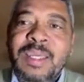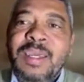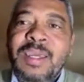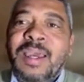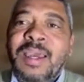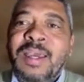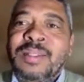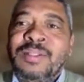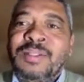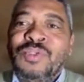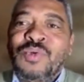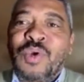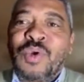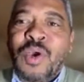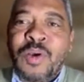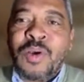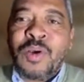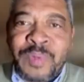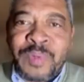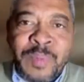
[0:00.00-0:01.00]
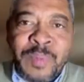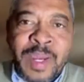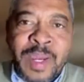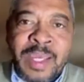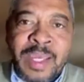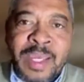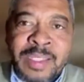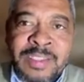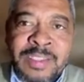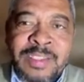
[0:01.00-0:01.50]
to
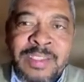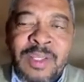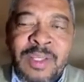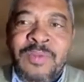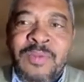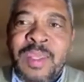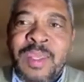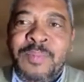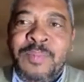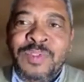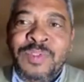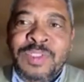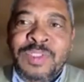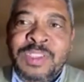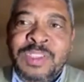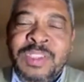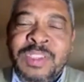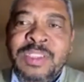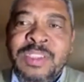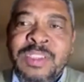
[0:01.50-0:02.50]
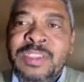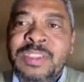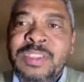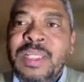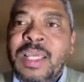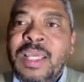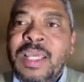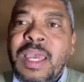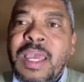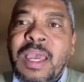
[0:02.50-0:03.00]
compromise on their positions
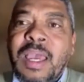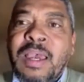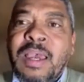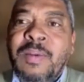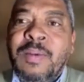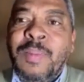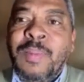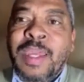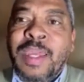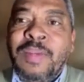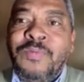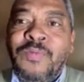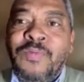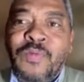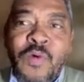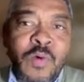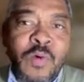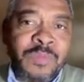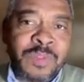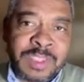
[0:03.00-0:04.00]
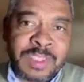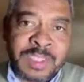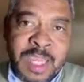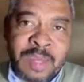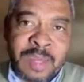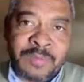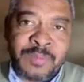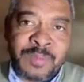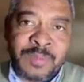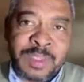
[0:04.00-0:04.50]
and form this
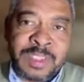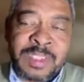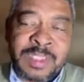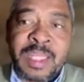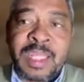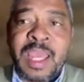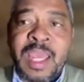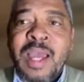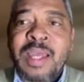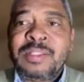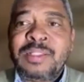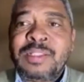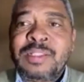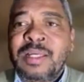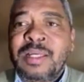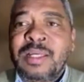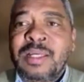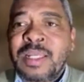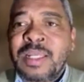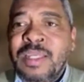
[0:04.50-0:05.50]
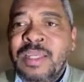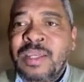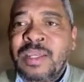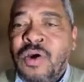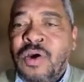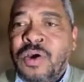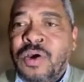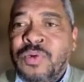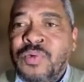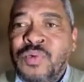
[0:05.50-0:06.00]
government, they can't agree
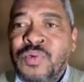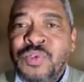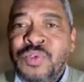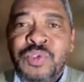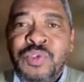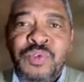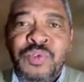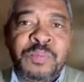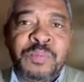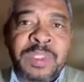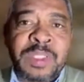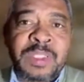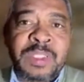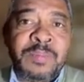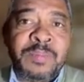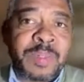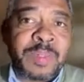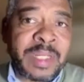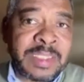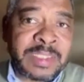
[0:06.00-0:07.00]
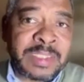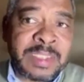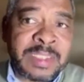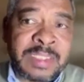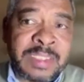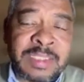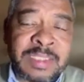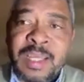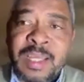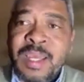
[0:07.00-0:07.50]
on who should be the
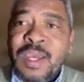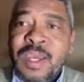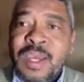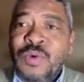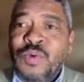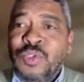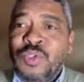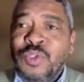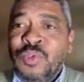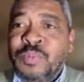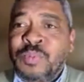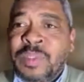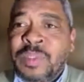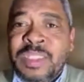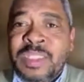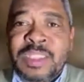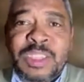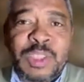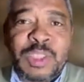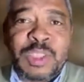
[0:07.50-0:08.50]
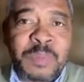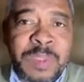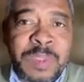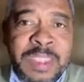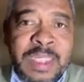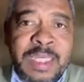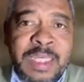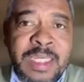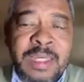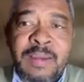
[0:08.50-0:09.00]
president, who should be the
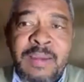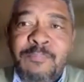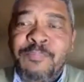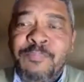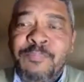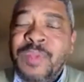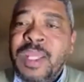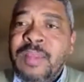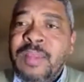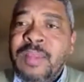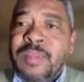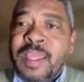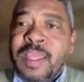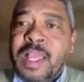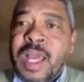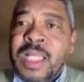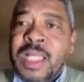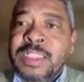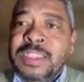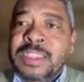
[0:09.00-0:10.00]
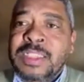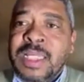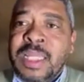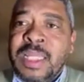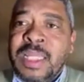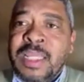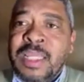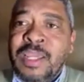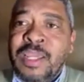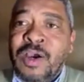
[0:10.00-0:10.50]
speaker. They can't
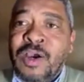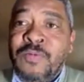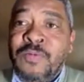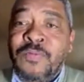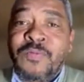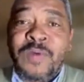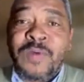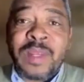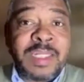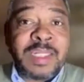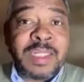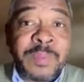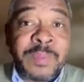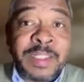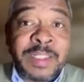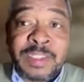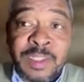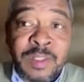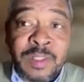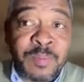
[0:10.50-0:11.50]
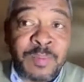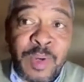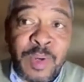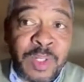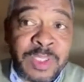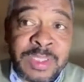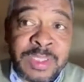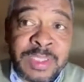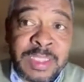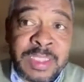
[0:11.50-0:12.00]
agree on fundamental
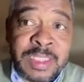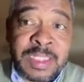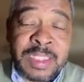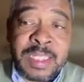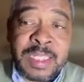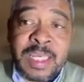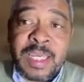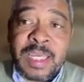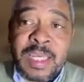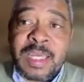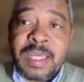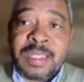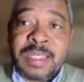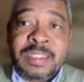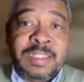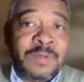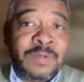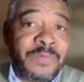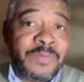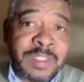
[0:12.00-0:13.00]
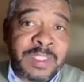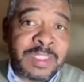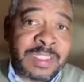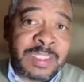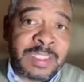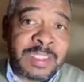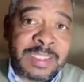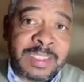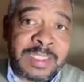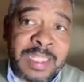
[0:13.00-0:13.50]
policy
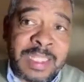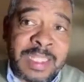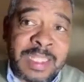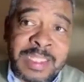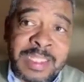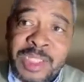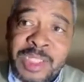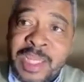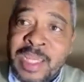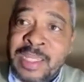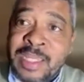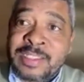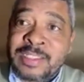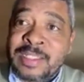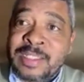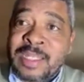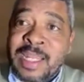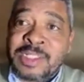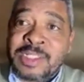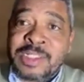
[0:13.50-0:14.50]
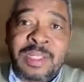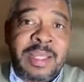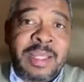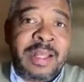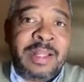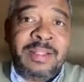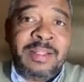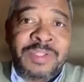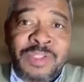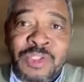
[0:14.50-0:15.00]
differences such as the national
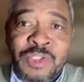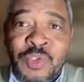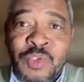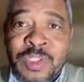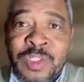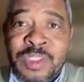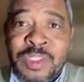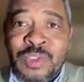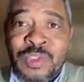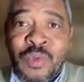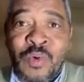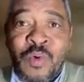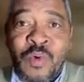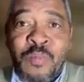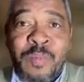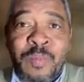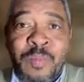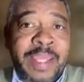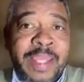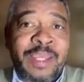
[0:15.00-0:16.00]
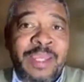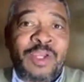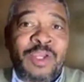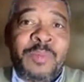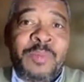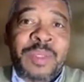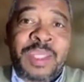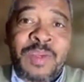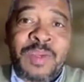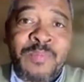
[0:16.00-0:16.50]
health insurance or black
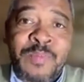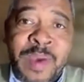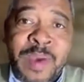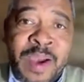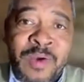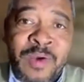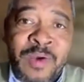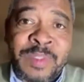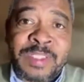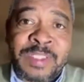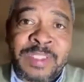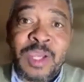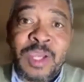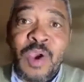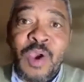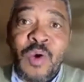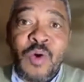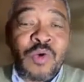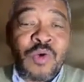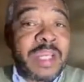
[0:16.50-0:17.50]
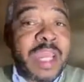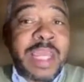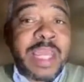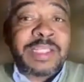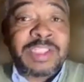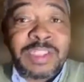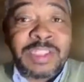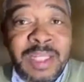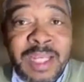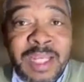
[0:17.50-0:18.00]
economic empowerment or
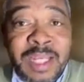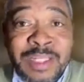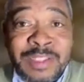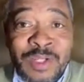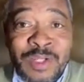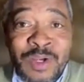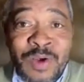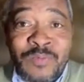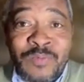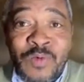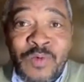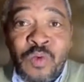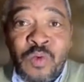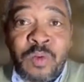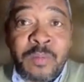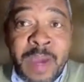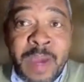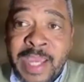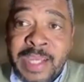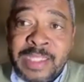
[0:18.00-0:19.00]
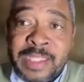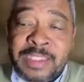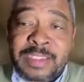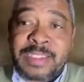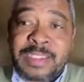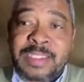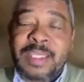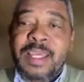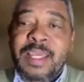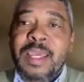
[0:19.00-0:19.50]
nationalizing of all
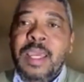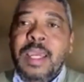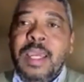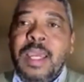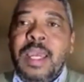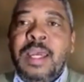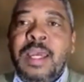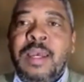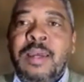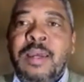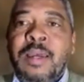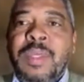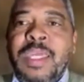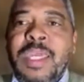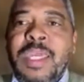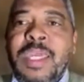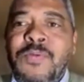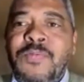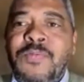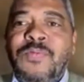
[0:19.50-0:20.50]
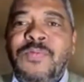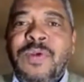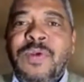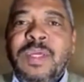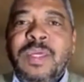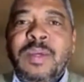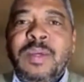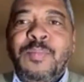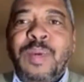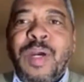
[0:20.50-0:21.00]
mines. If
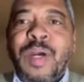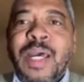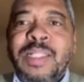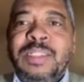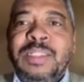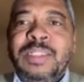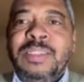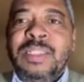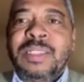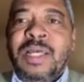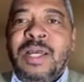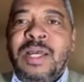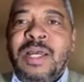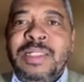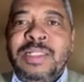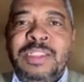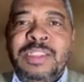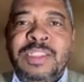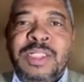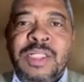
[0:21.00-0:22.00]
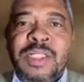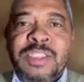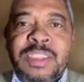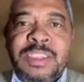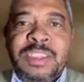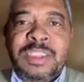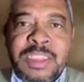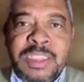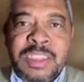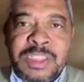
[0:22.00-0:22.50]
parties are
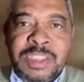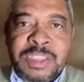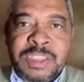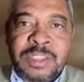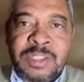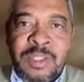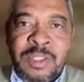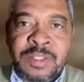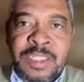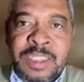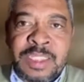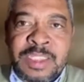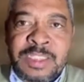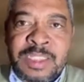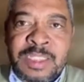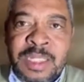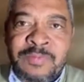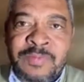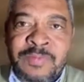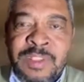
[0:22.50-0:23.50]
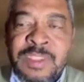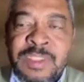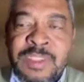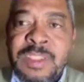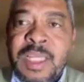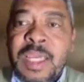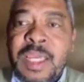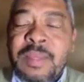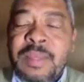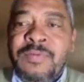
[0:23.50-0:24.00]
intransigent on these
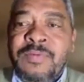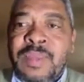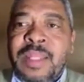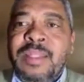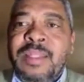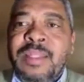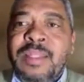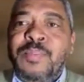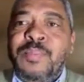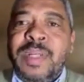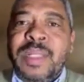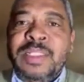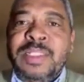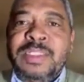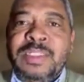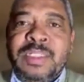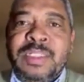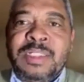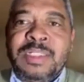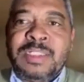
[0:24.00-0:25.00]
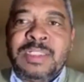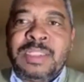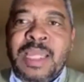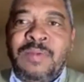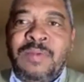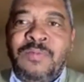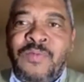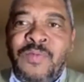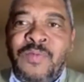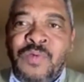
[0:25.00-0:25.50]
levels, then the president,
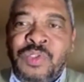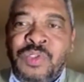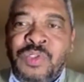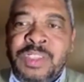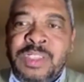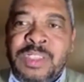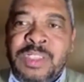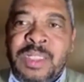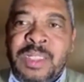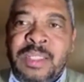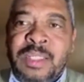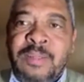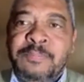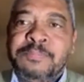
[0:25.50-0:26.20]
unfortunately,